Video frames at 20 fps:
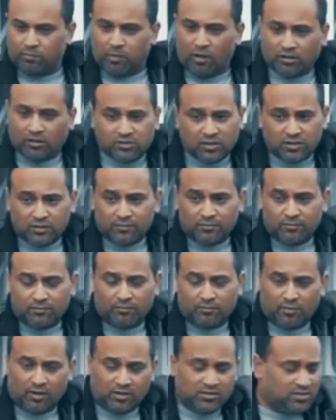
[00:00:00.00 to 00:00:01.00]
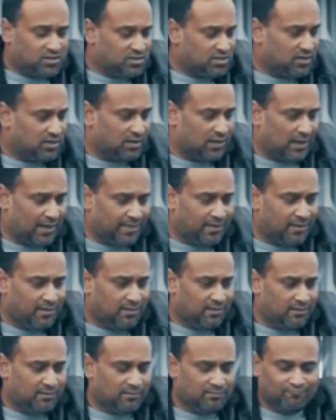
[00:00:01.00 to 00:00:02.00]
bolt-on mods,
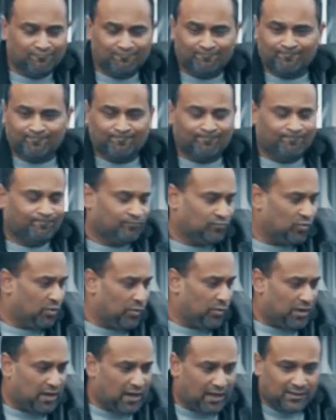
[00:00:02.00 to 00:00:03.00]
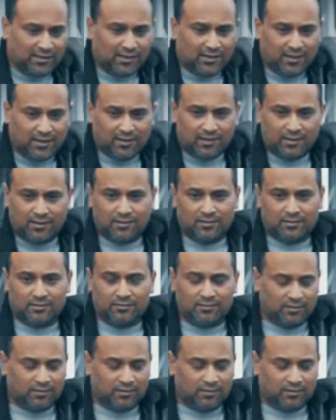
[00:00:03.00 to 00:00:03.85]
nothing where we cut anything,